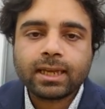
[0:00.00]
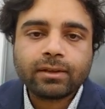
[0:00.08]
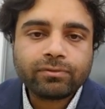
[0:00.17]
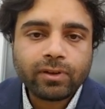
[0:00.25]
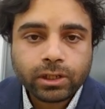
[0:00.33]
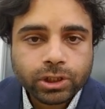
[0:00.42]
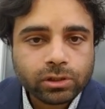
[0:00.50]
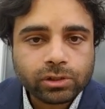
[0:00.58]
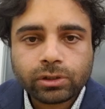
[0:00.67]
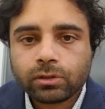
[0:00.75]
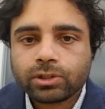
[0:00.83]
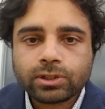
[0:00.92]
functional
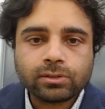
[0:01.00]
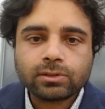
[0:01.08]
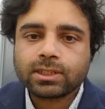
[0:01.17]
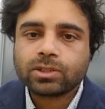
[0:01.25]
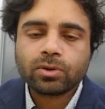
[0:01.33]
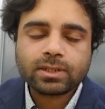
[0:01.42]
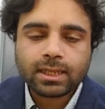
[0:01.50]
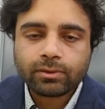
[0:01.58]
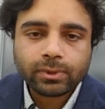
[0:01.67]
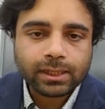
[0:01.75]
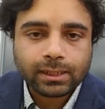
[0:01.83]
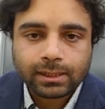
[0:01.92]
neurological disorders, and
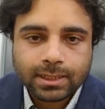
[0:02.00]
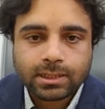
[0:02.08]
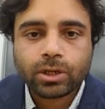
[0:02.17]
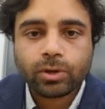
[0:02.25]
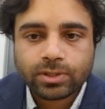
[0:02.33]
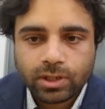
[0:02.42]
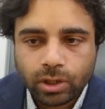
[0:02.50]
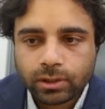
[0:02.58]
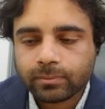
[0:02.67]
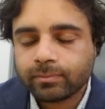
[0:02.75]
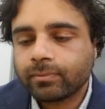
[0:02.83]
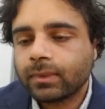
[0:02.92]
really the list goes on.